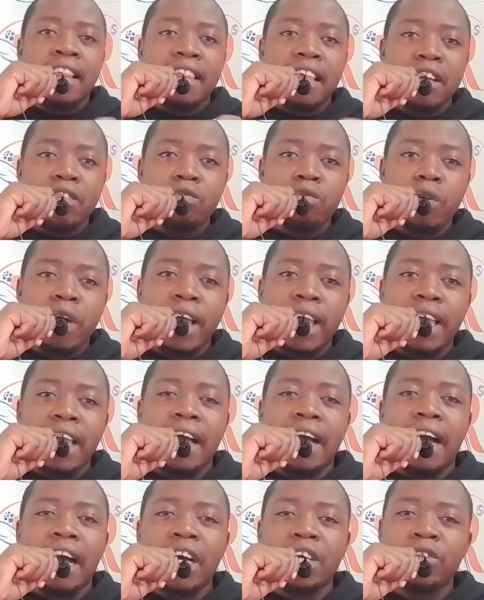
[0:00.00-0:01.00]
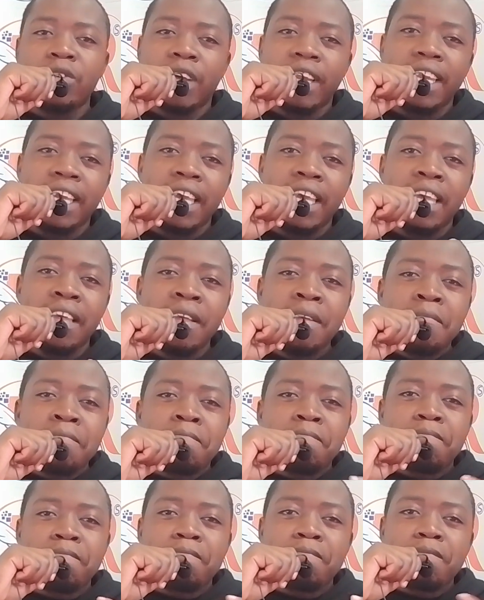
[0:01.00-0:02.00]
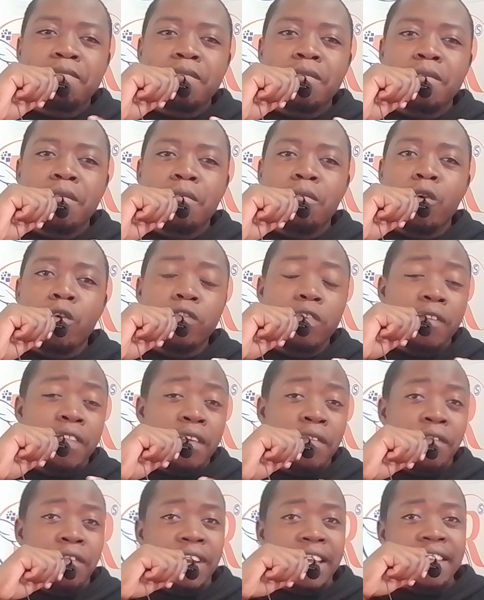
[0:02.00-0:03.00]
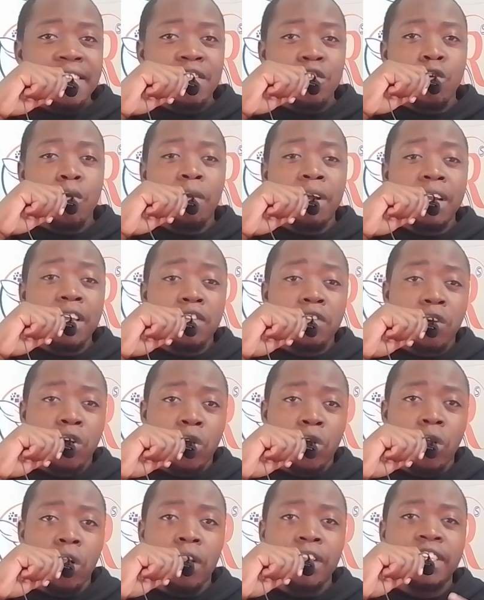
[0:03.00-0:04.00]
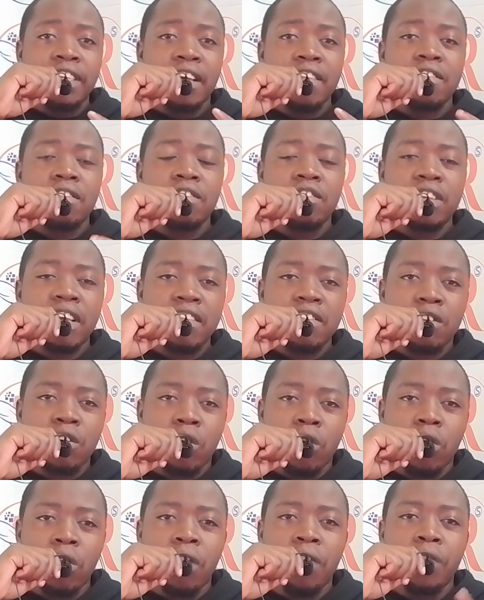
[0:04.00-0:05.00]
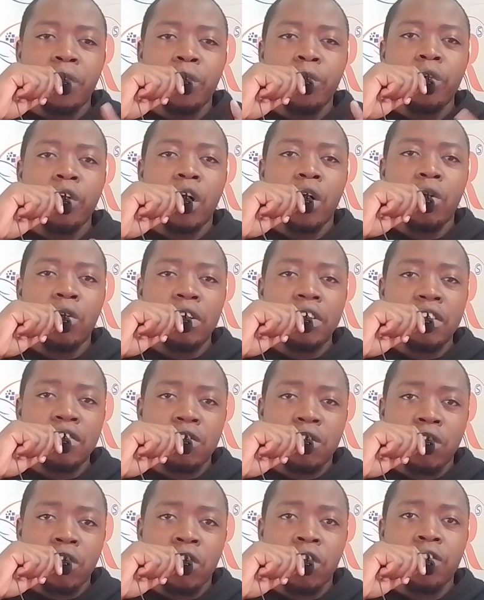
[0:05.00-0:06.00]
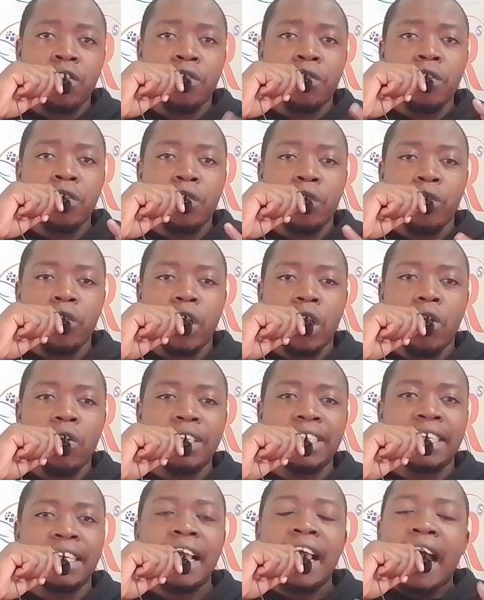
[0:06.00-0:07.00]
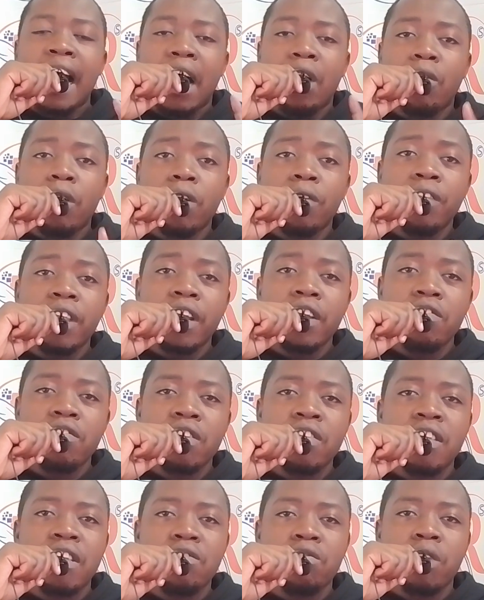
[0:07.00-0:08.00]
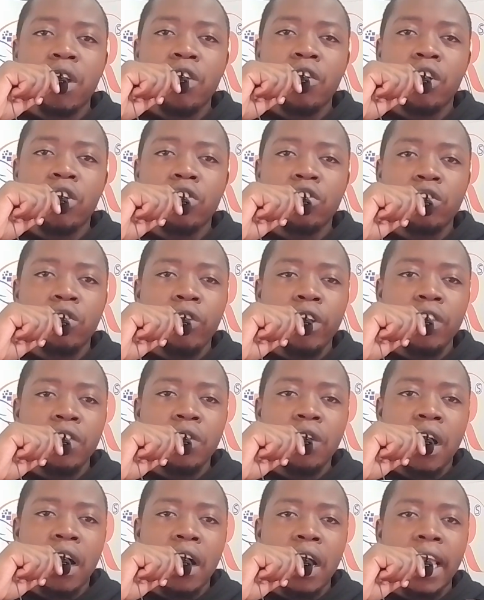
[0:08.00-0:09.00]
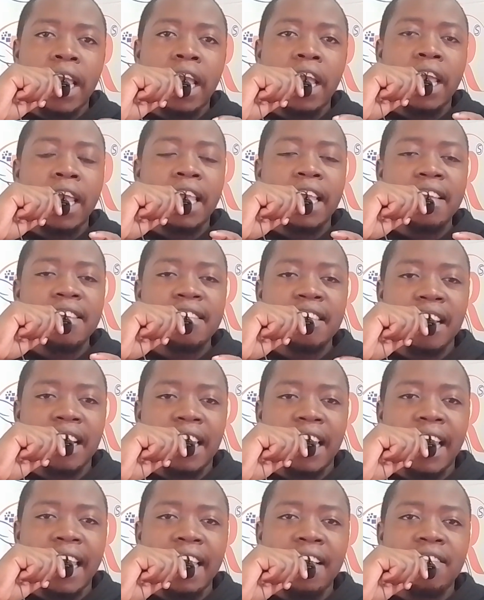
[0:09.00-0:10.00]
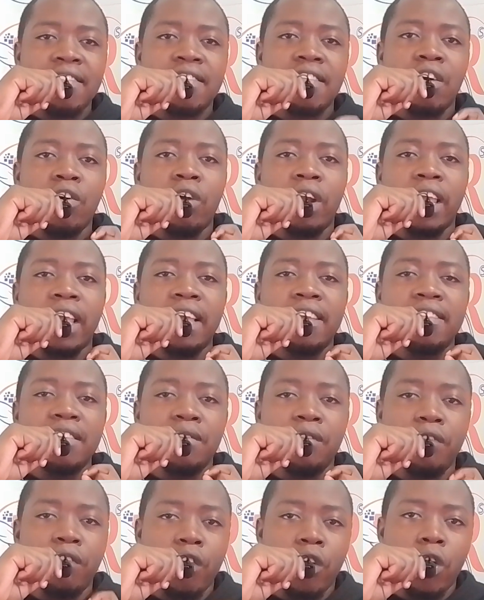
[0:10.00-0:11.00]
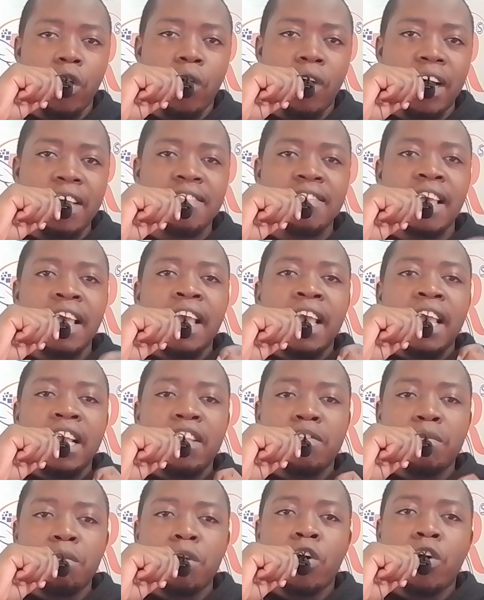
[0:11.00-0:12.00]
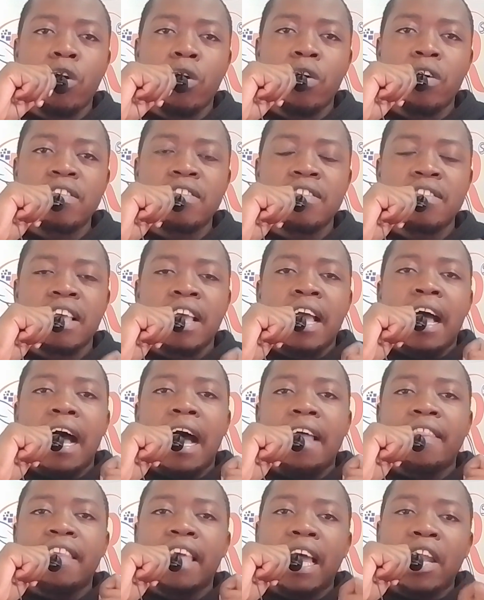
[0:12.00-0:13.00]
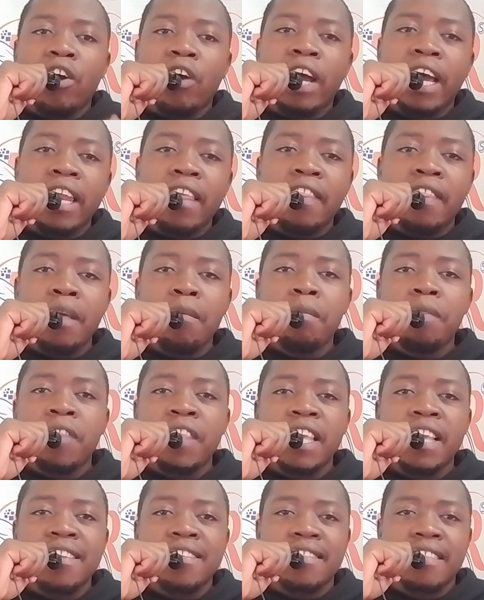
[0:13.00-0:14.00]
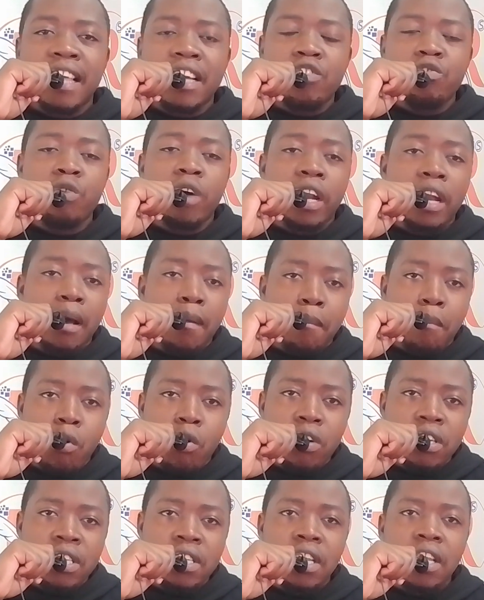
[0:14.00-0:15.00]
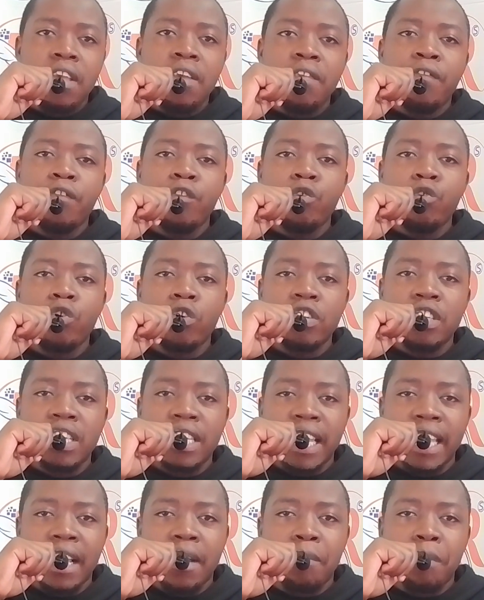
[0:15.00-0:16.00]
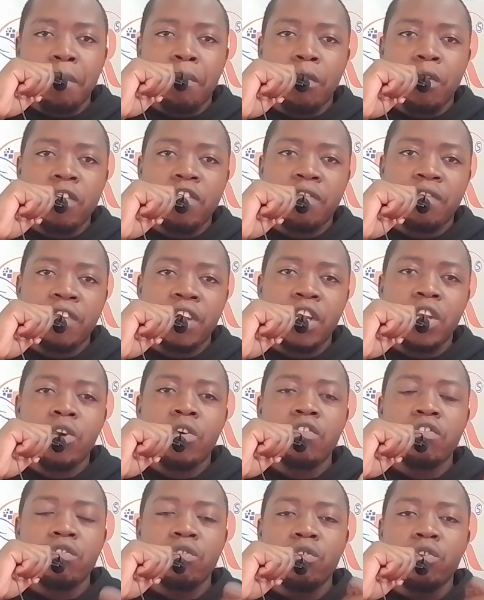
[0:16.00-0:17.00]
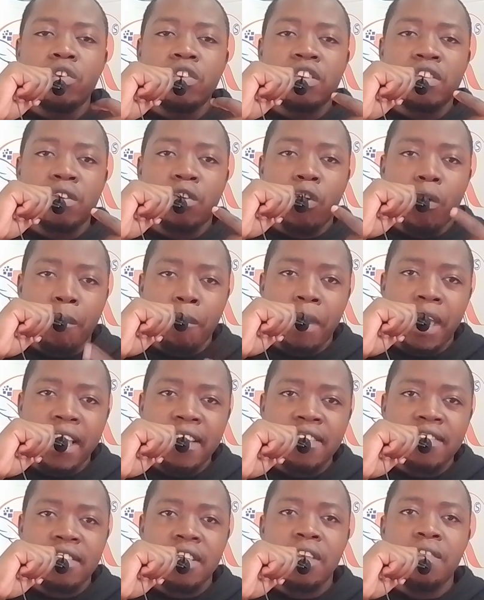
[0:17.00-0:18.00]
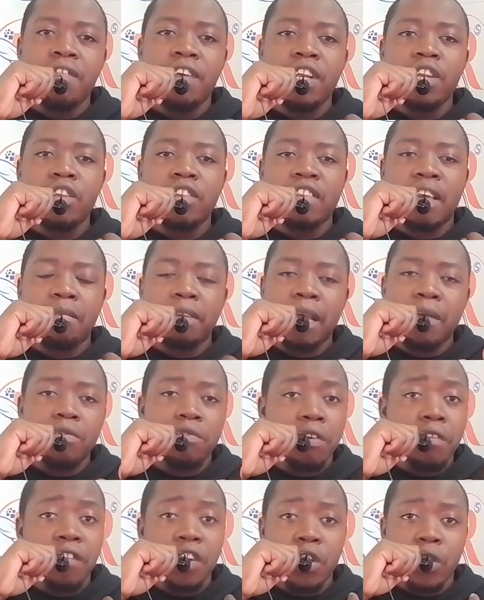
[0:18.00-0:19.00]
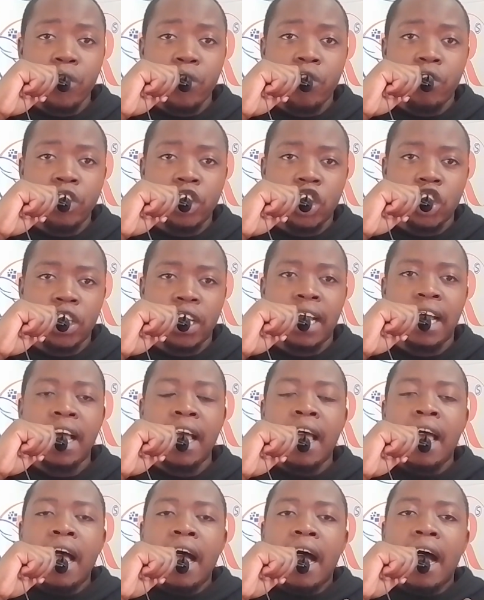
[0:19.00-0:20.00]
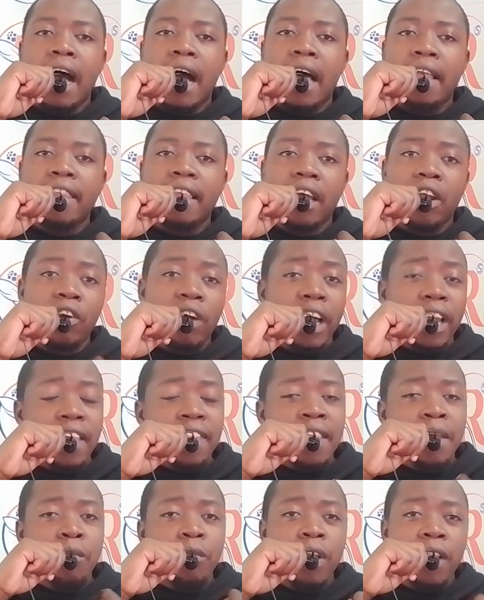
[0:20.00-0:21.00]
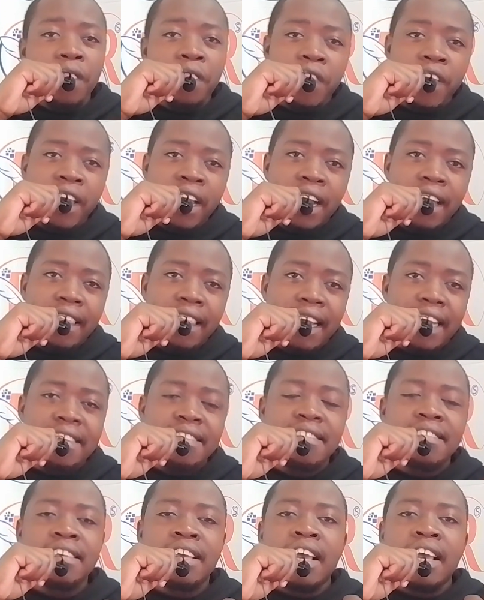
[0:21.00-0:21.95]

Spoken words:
That's why actually most of the friends normally just scroll through your content, and one of the reasons as why you are not going getting likes or getting followers, it's because the algorithm thinks that you are a bot. If you don't like people's videos, you don't comment, even sometimes you even don't share, the algorithm will think that